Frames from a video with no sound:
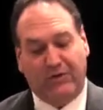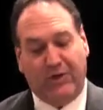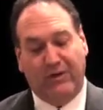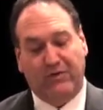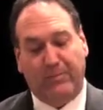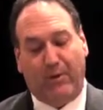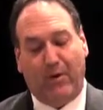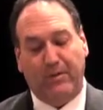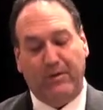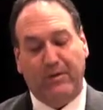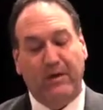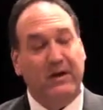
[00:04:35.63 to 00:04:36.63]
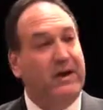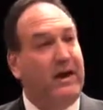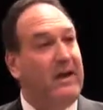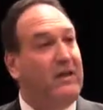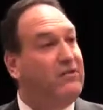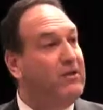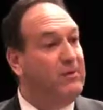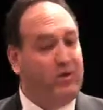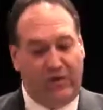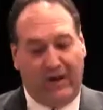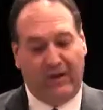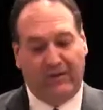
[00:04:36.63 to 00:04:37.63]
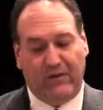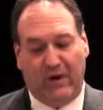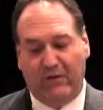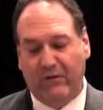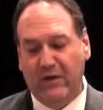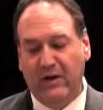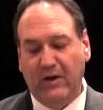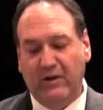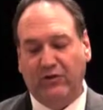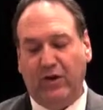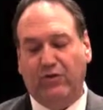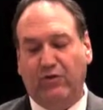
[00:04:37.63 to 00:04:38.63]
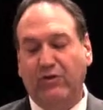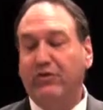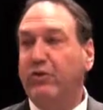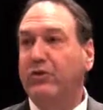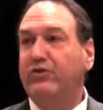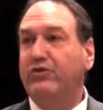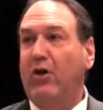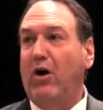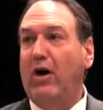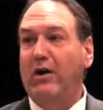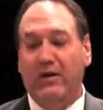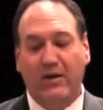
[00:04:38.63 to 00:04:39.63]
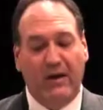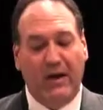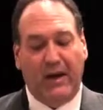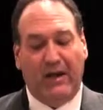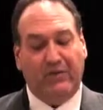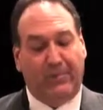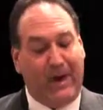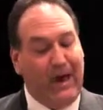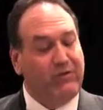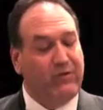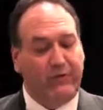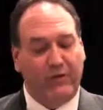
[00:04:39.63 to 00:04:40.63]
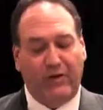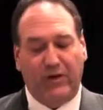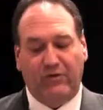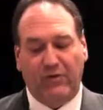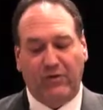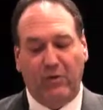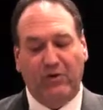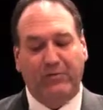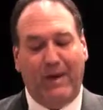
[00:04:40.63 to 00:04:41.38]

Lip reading: State Department, and NCBJ itself, Judge Cristol has taught and has a passion for teaching U.S.